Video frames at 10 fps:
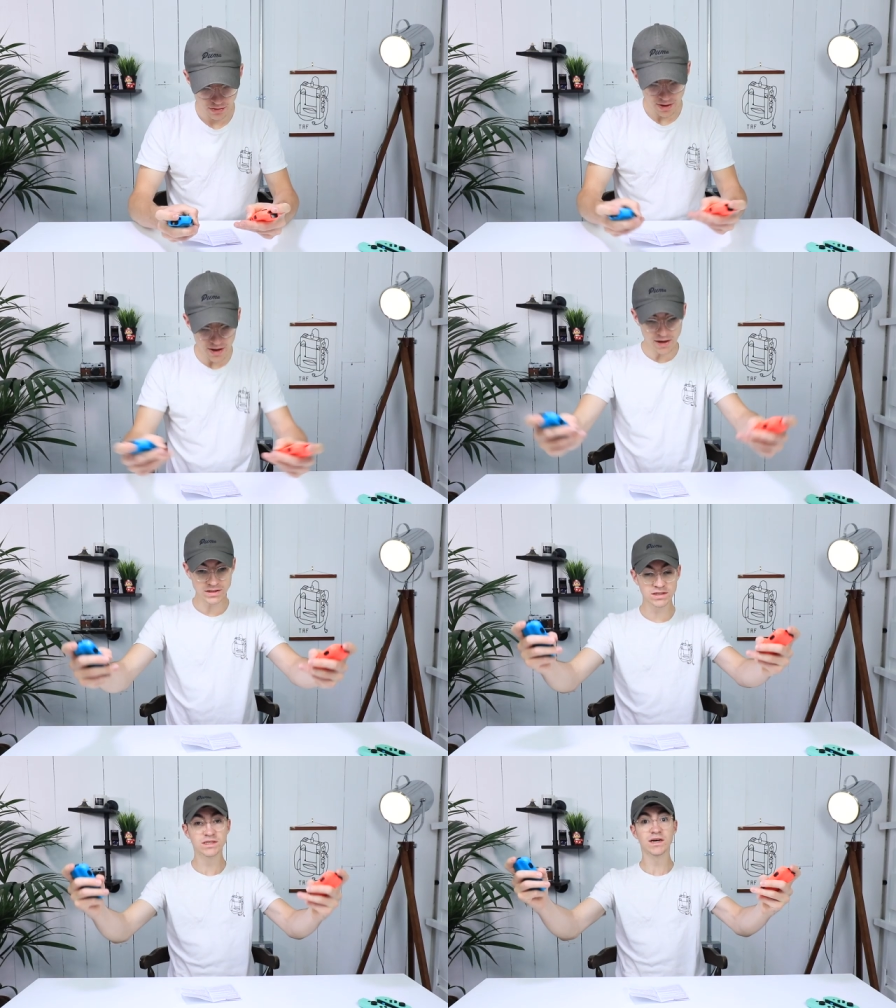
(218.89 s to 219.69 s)

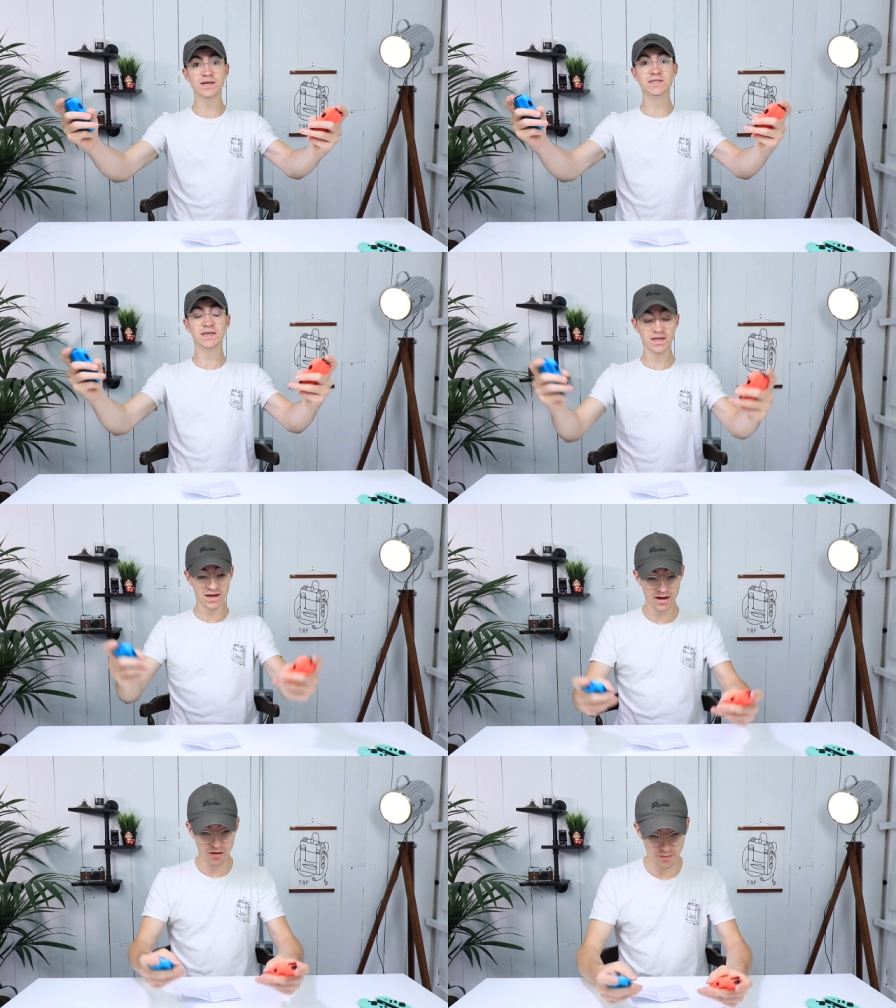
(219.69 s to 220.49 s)
Yes! I did
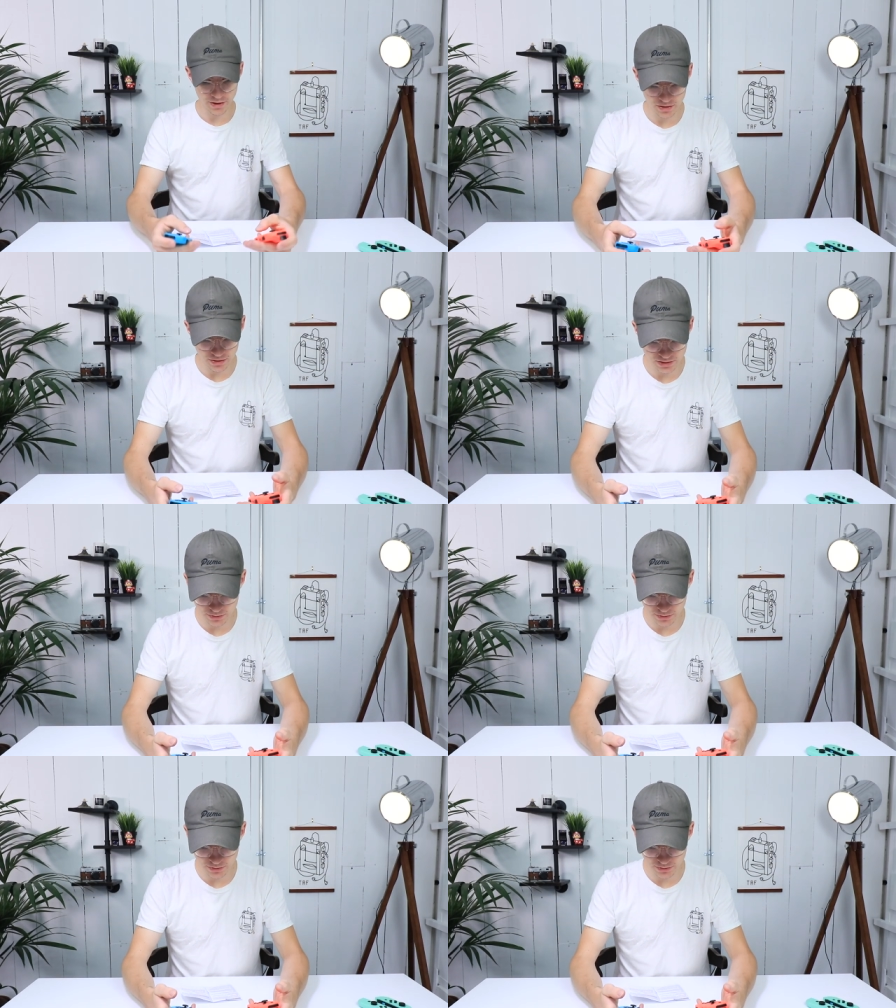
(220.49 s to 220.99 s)
it! Oh my goodness